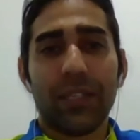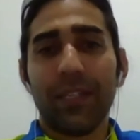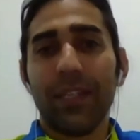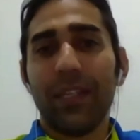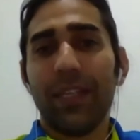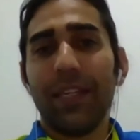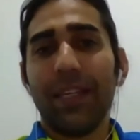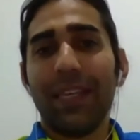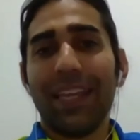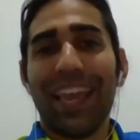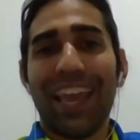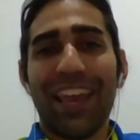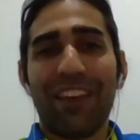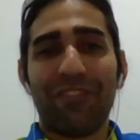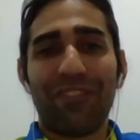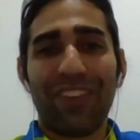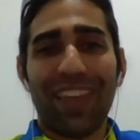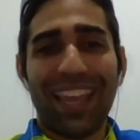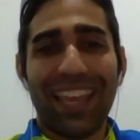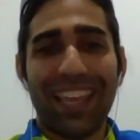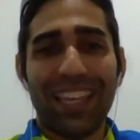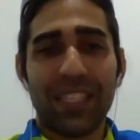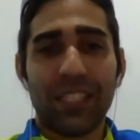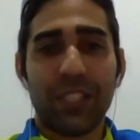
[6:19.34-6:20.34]
turning
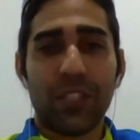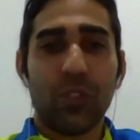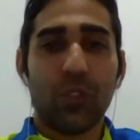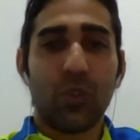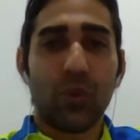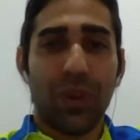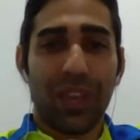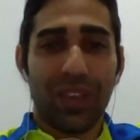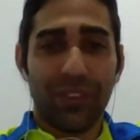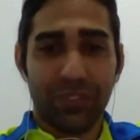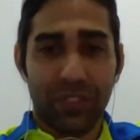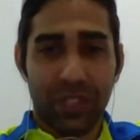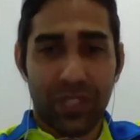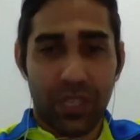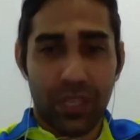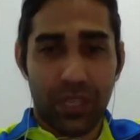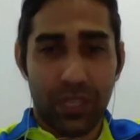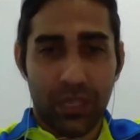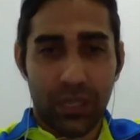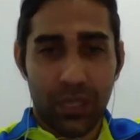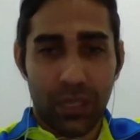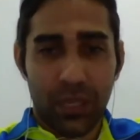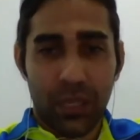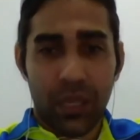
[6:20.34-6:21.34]
FAs into
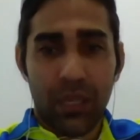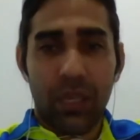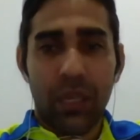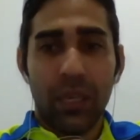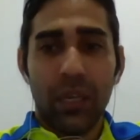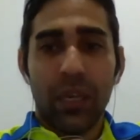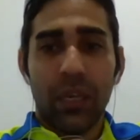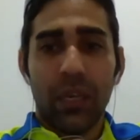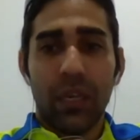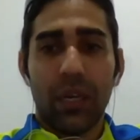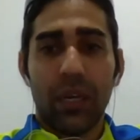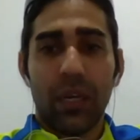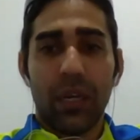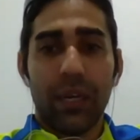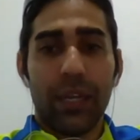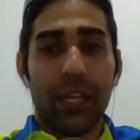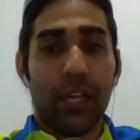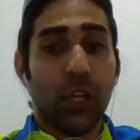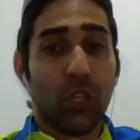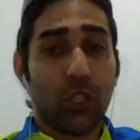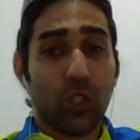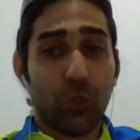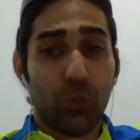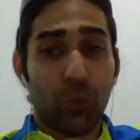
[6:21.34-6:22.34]
FC. It
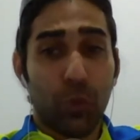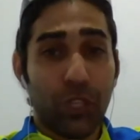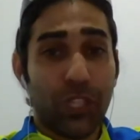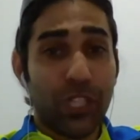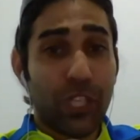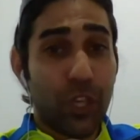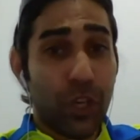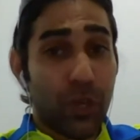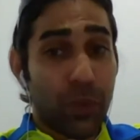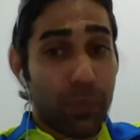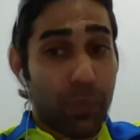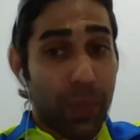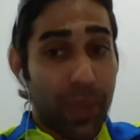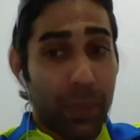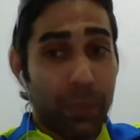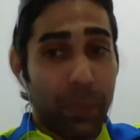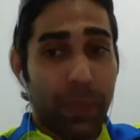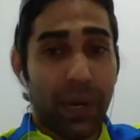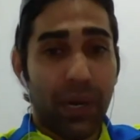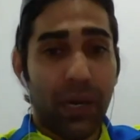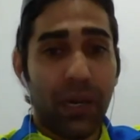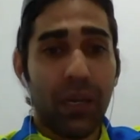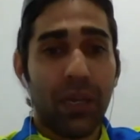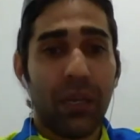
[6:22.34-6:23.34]
looks pretty on
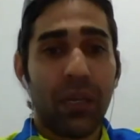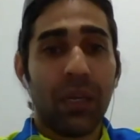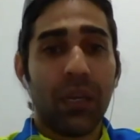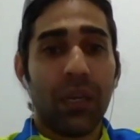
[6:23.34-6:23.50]
paper.